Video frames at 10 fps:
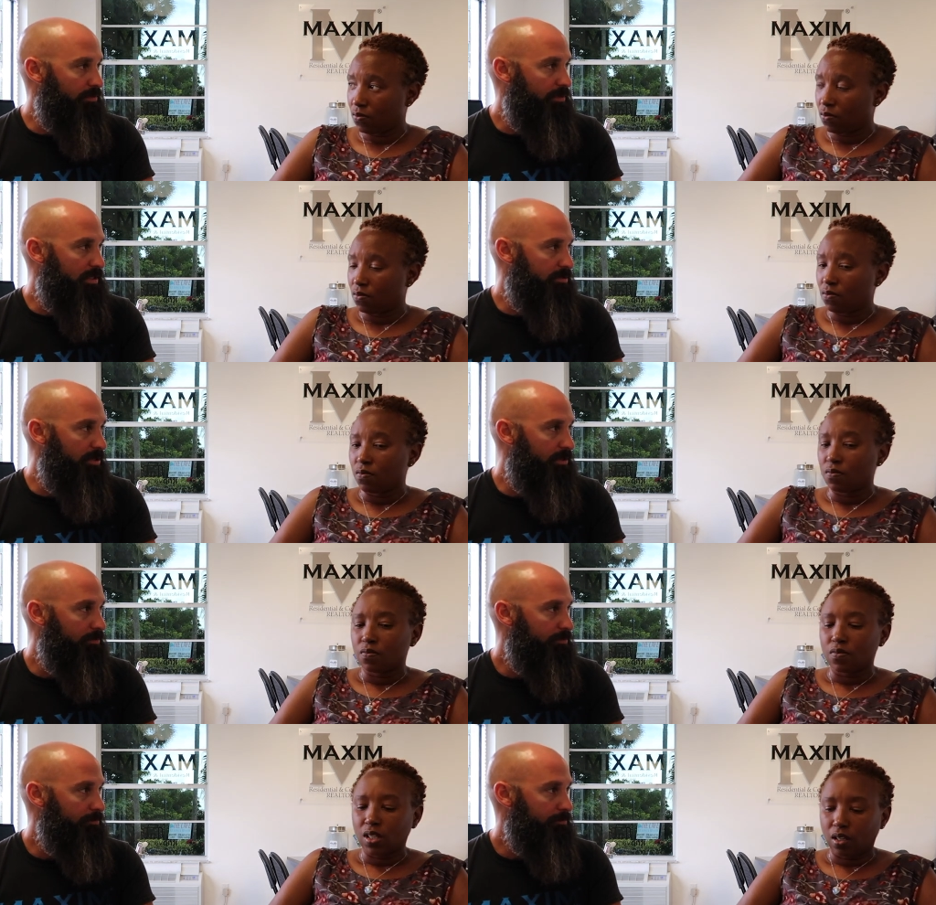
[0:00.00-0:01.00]
Speaker 1: a resume?
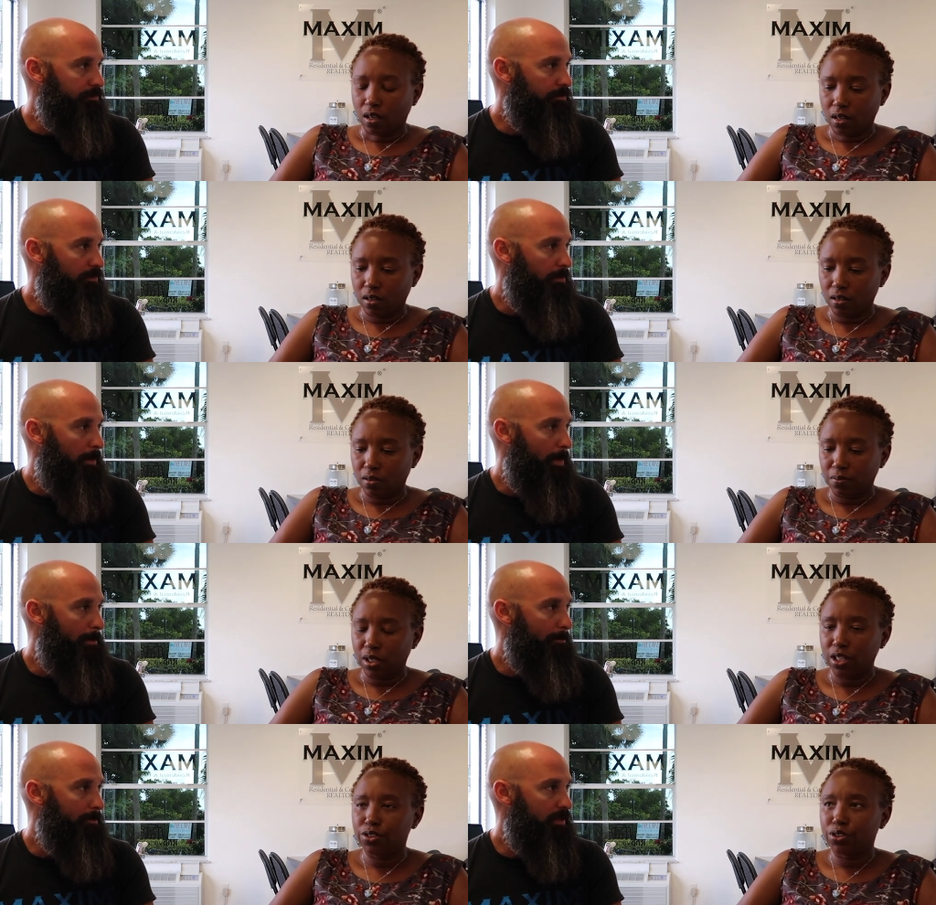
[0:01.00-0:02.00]
Speaker 2: Um,
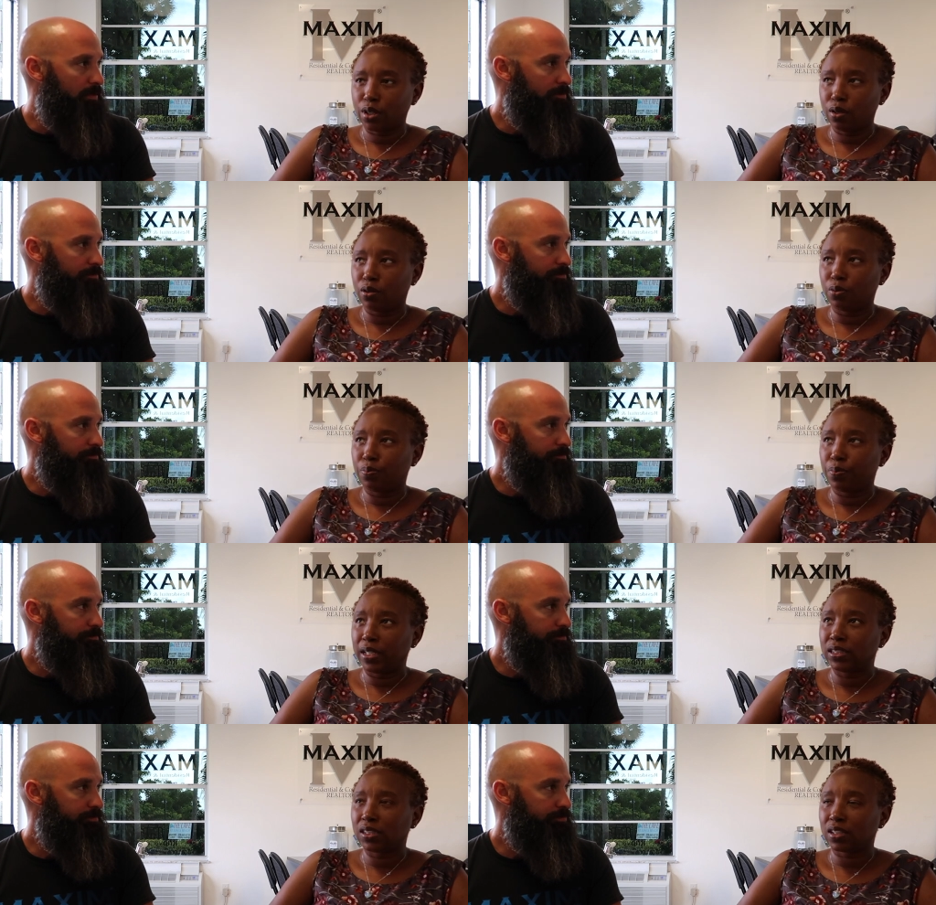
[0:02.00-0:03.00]
so
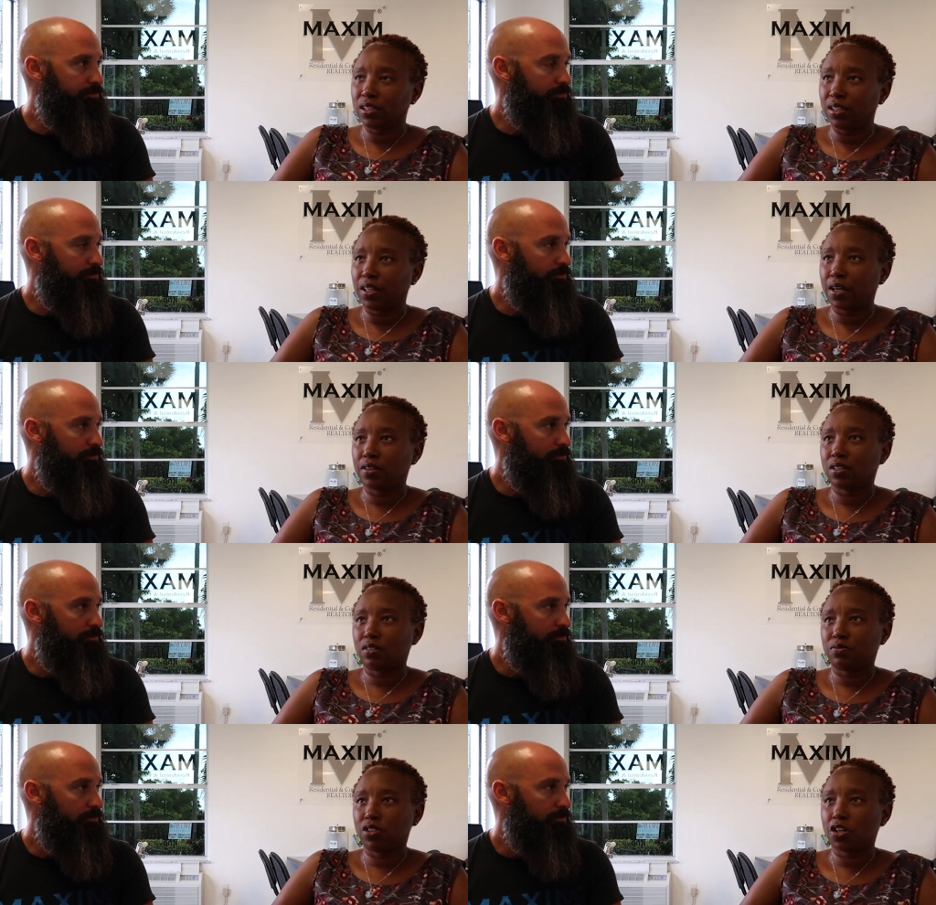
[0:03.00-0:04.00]
basically there
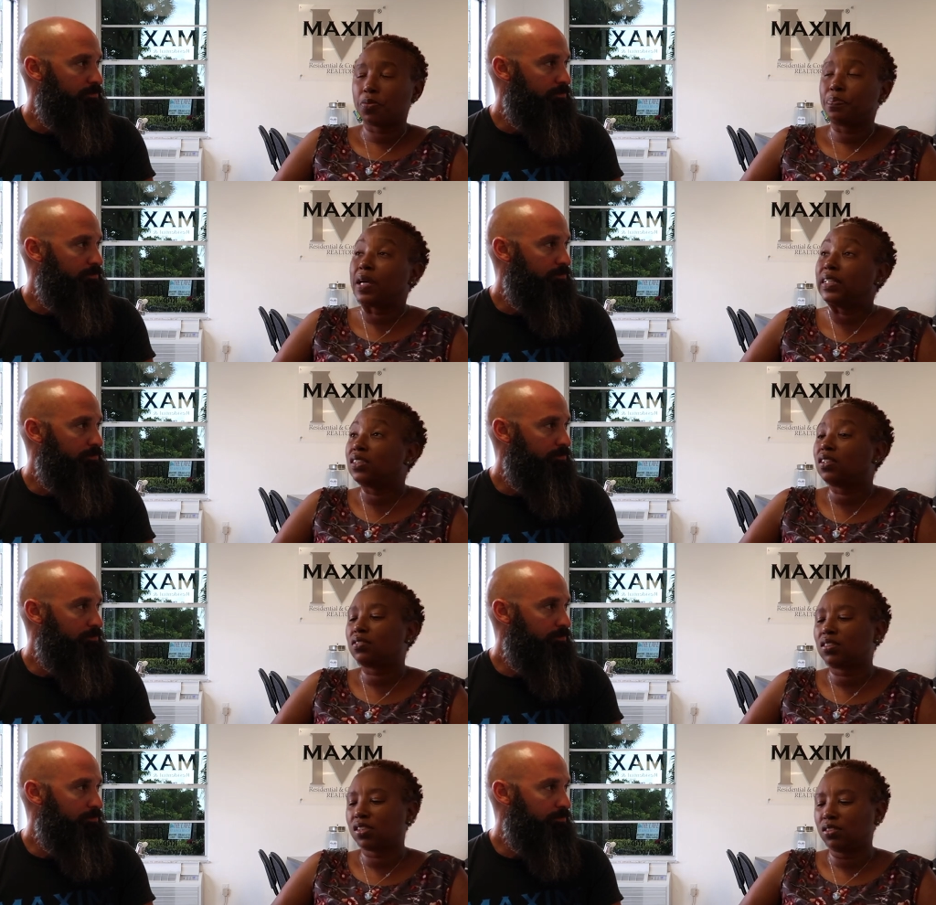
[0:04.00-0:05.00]
are, there are
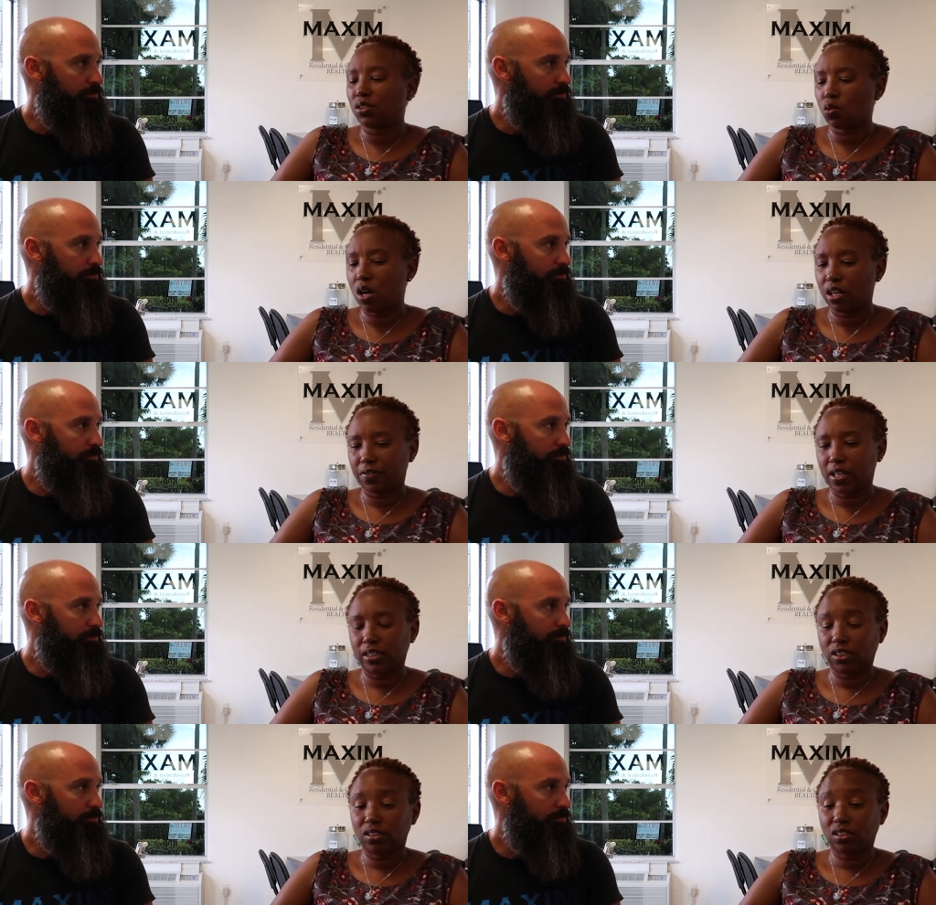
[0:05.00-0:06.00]
basic skills and
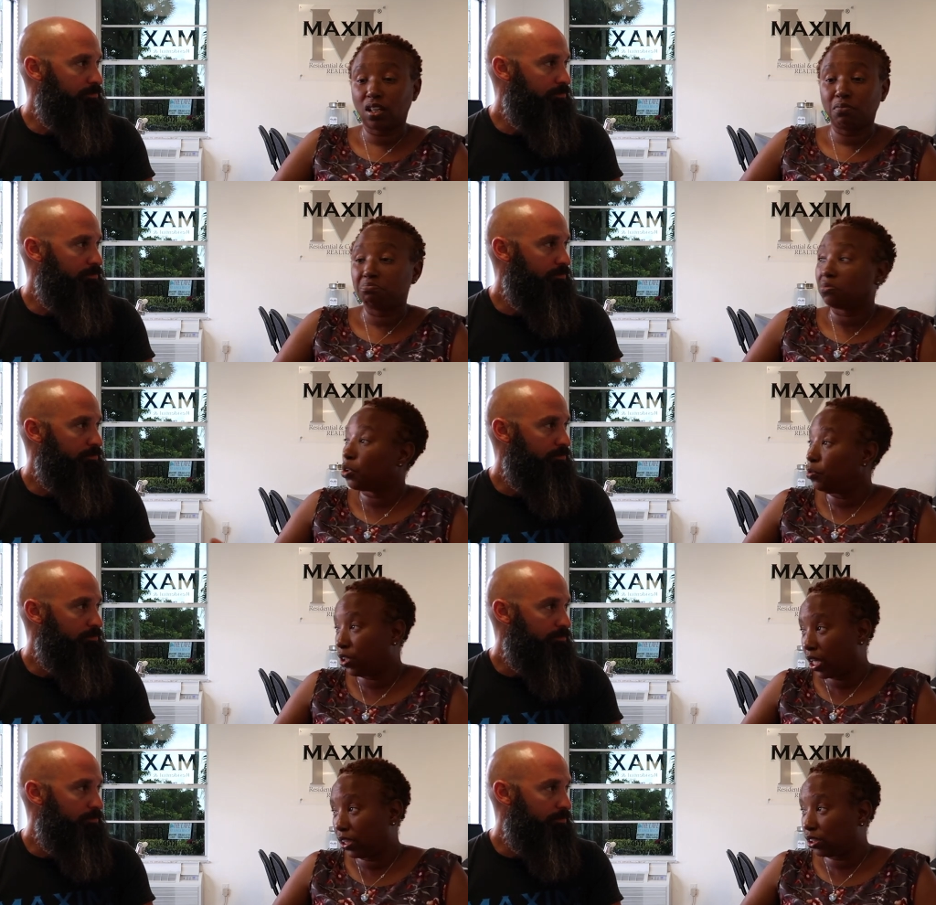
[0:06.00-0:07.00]
qualifications. Um,
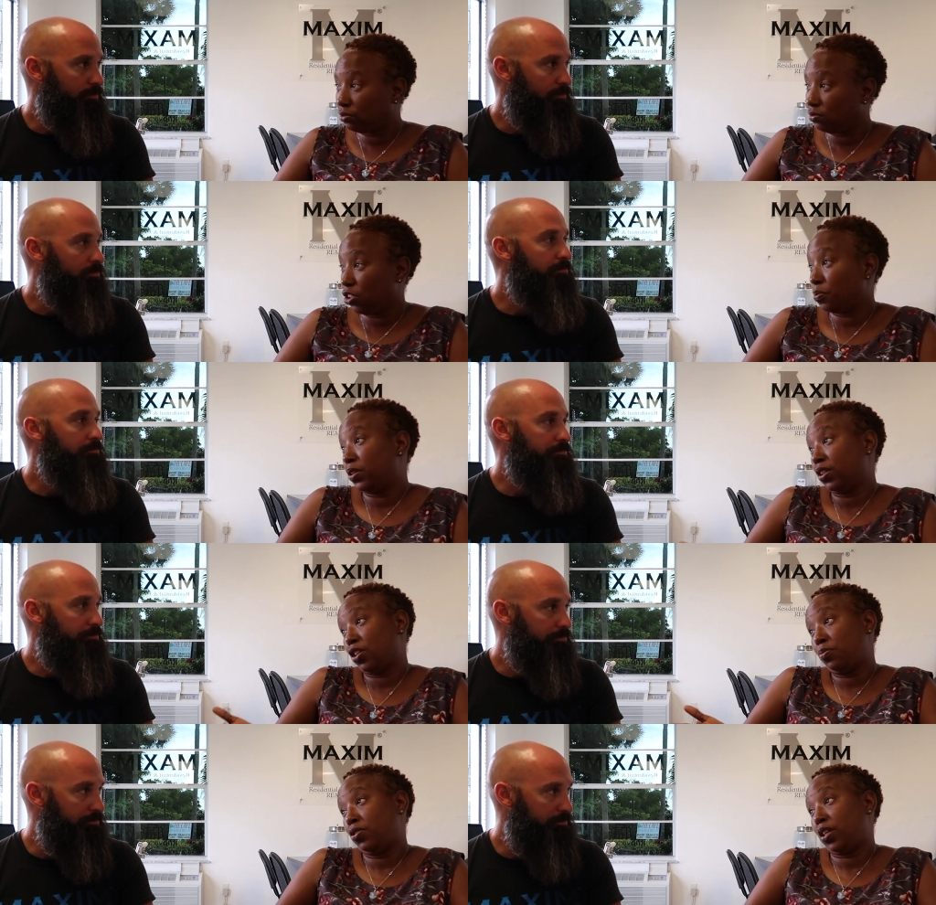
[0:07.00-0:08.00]
communication, your ability
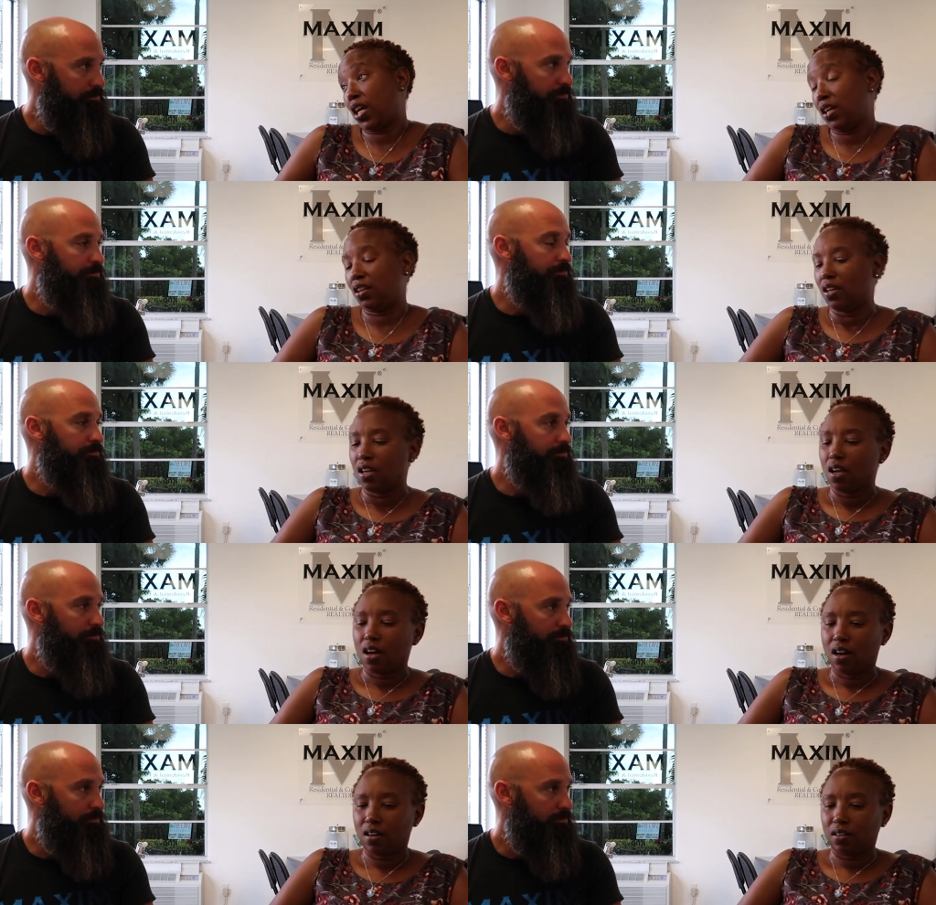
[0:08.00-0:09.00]
to communicate,
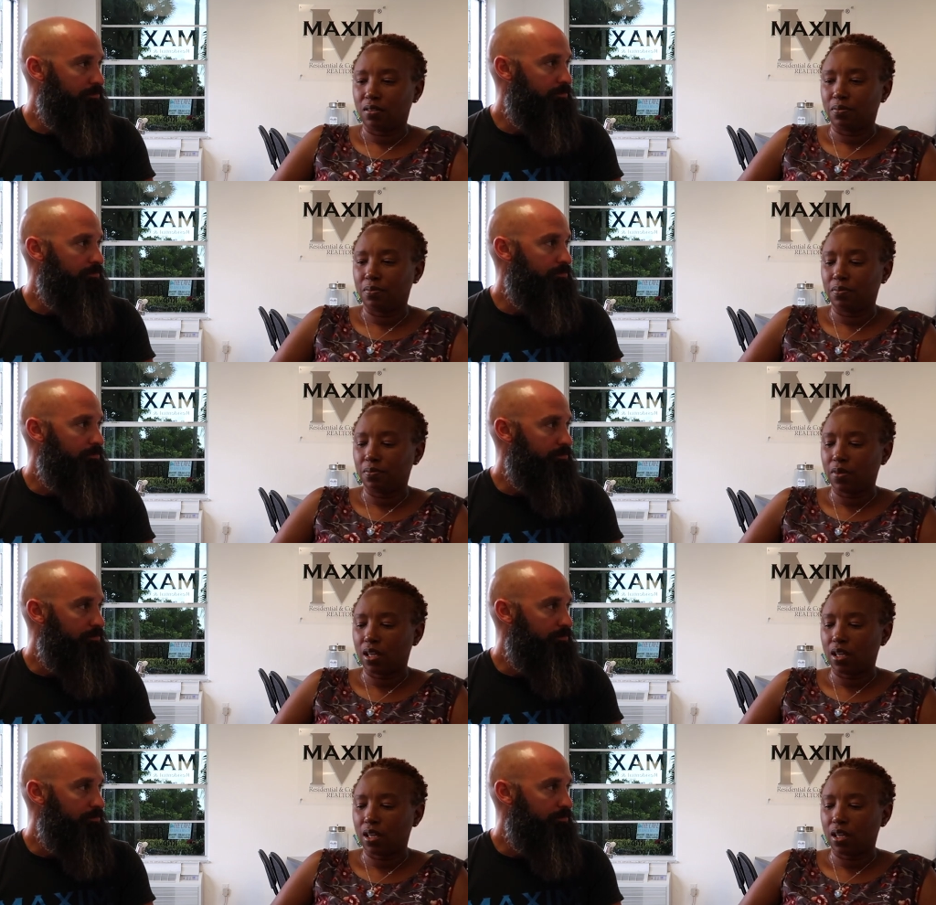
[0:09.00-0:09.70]
um,